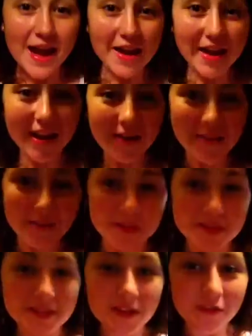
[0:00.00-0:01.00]
America from
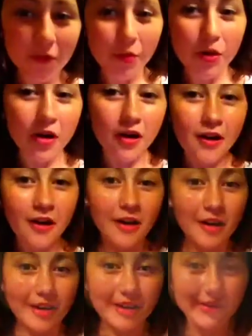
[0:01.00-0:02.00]
the Civil War
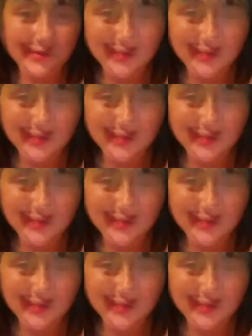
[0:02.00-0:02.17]
on